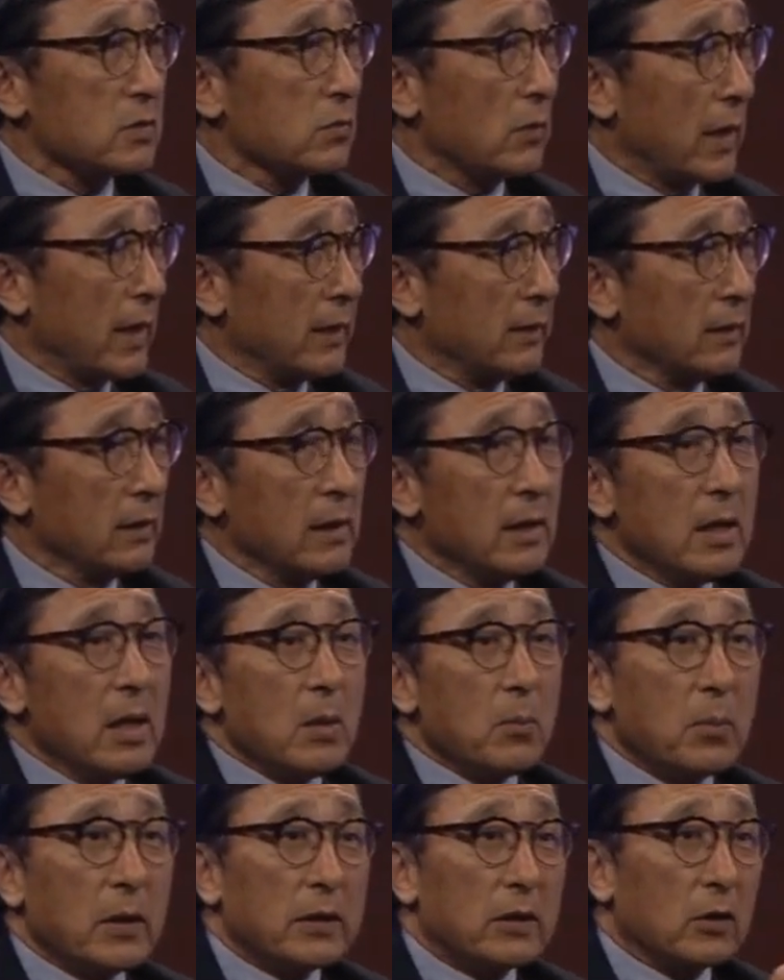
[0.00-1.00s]
right?
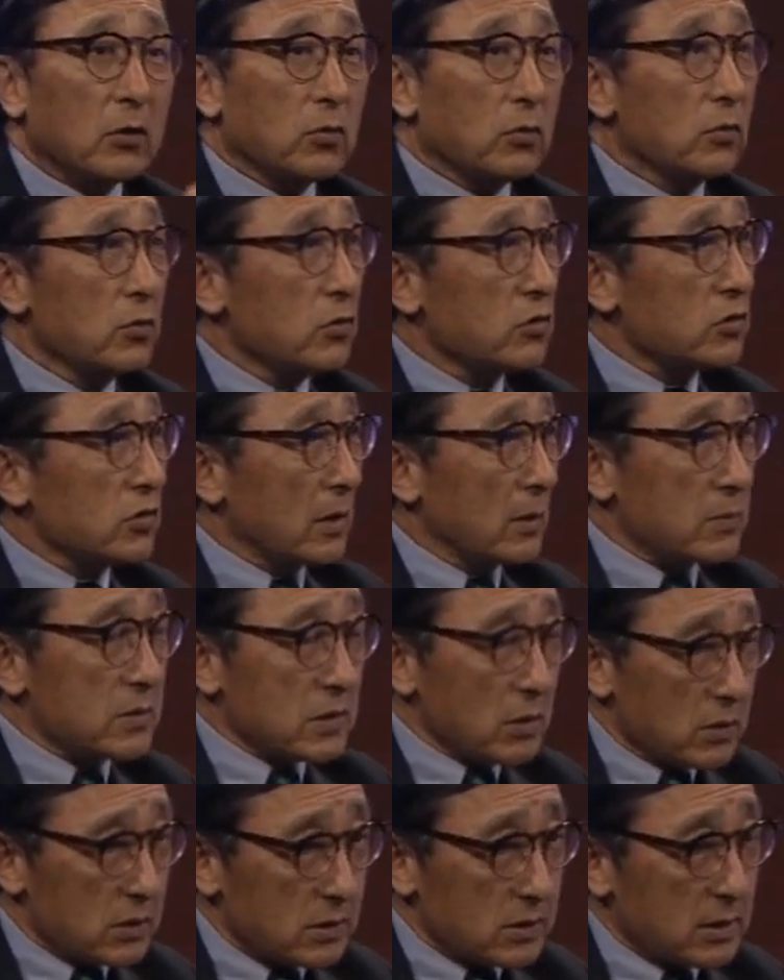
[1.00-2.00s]
But the cruise
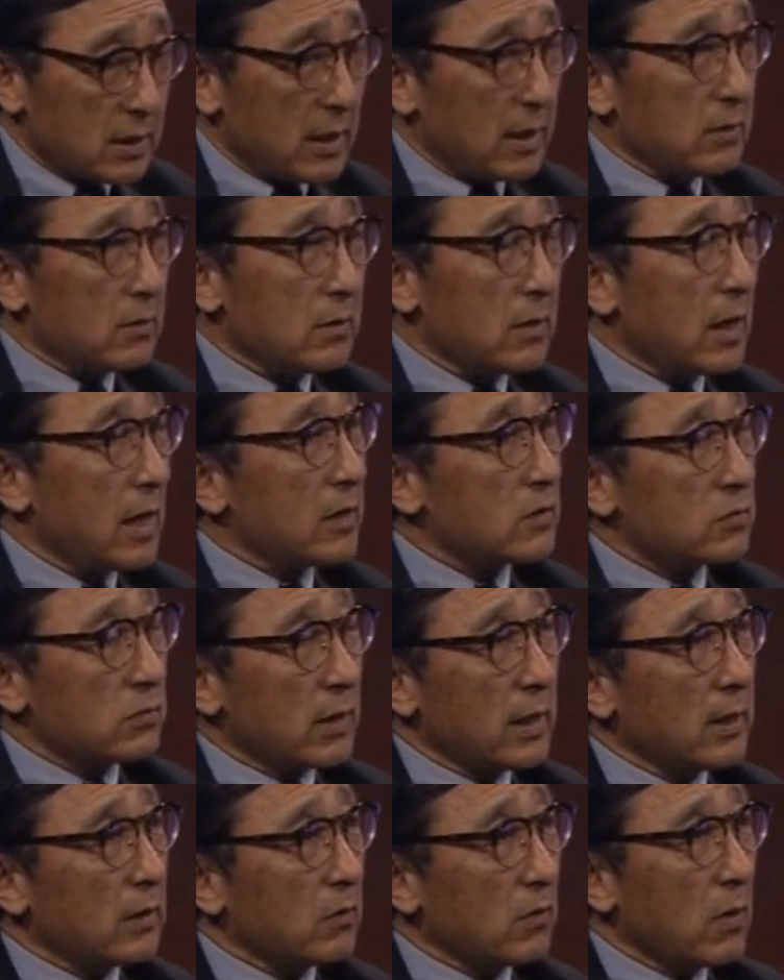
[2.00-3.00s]
ships are standardized
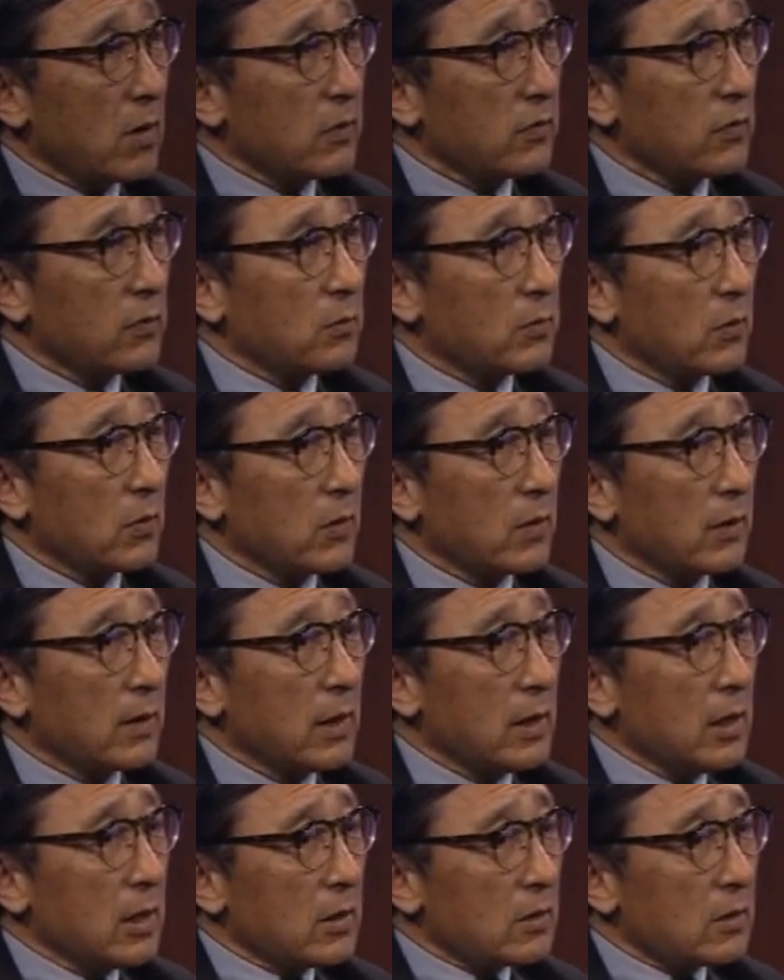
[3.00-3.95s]
right across the board.